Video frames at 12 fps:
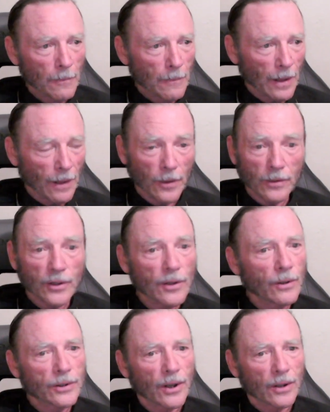And there's
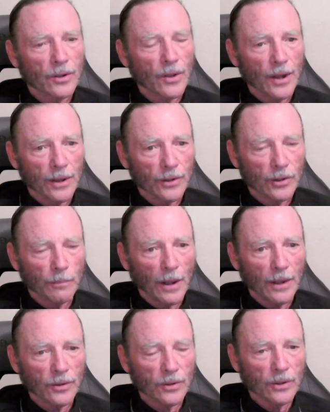no such thing as
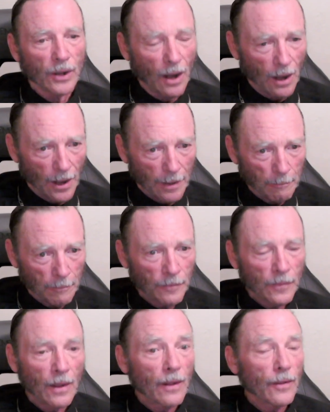space-time.
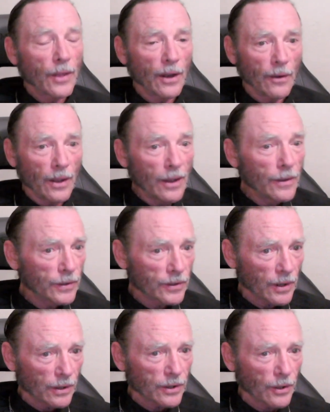There is
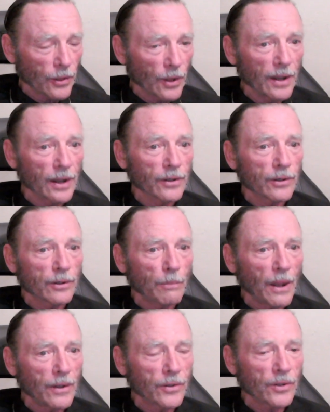such a thing as
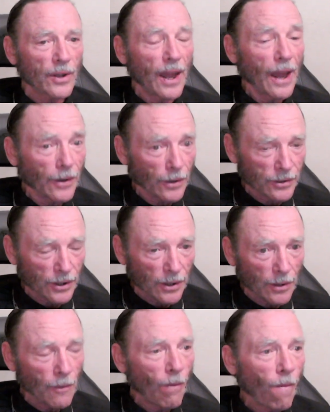space
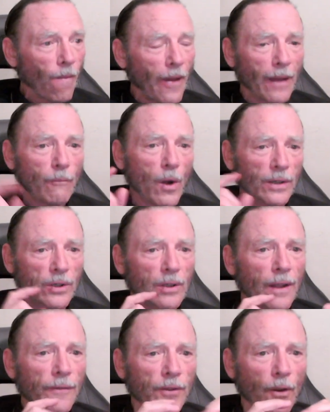energy. And what's
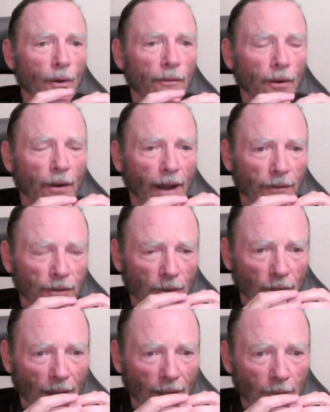left over
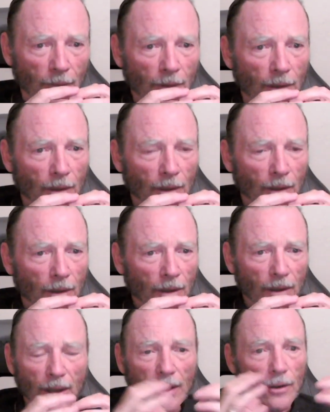after that
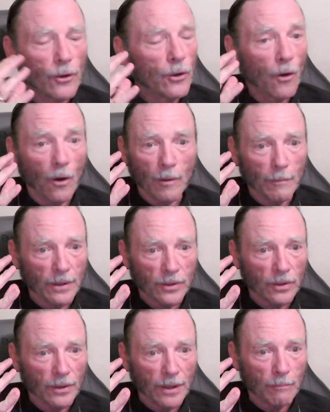
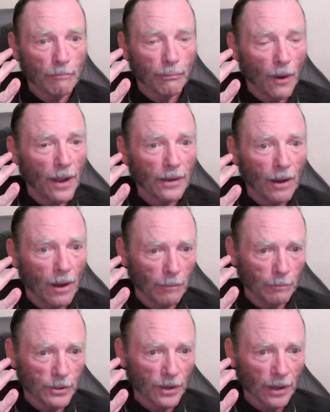enormously bright
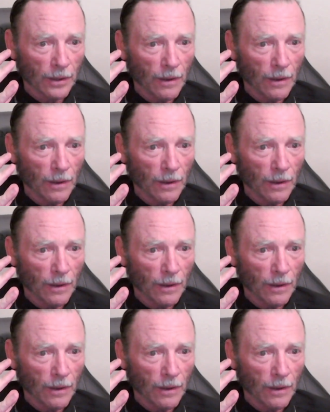object,